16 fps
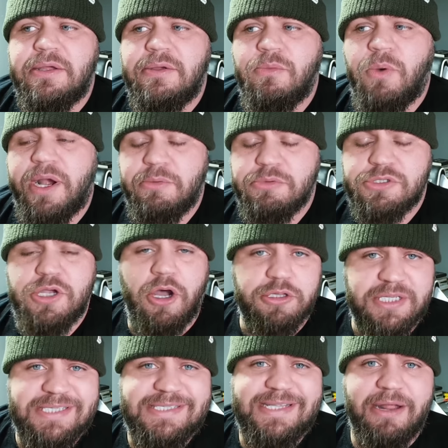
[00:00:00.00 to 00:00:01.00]
when it was
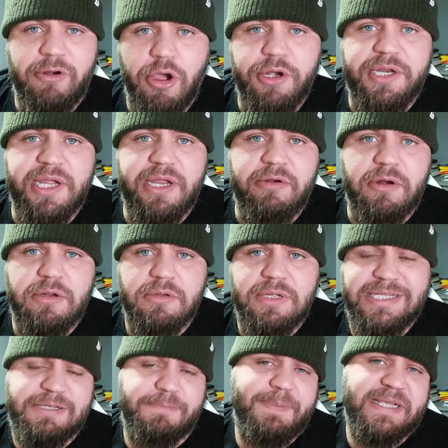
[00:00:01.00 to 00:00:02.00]
called the steroid era.
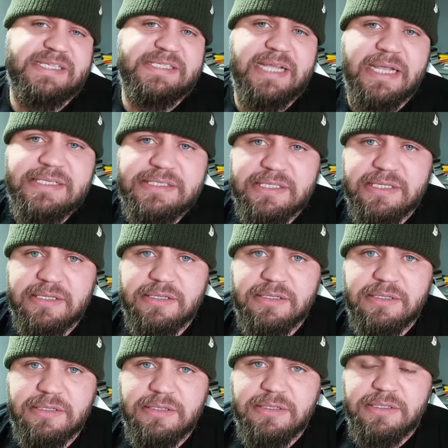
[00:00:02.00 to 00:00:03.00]
It's a piss test.
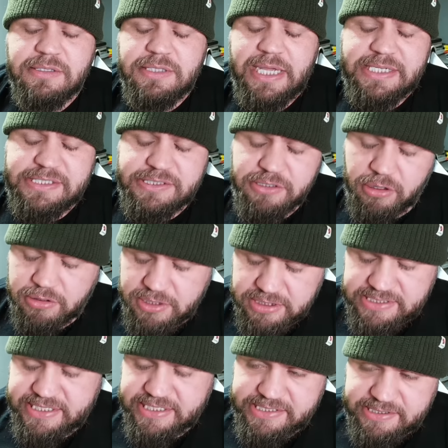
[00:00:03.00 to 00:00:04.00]
It's not
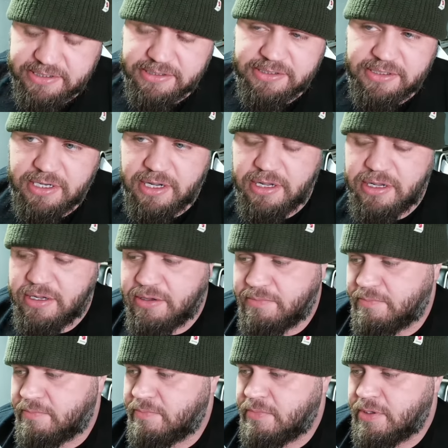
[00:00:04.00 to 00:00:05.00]
consistent
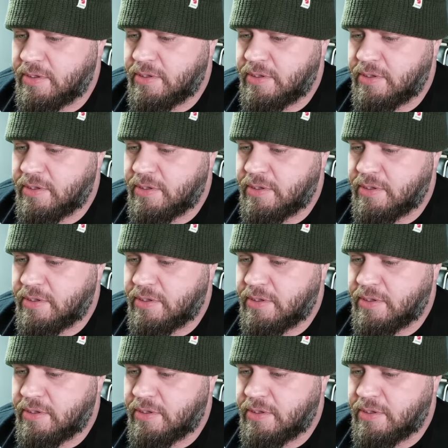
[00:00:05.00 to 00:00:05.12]
um,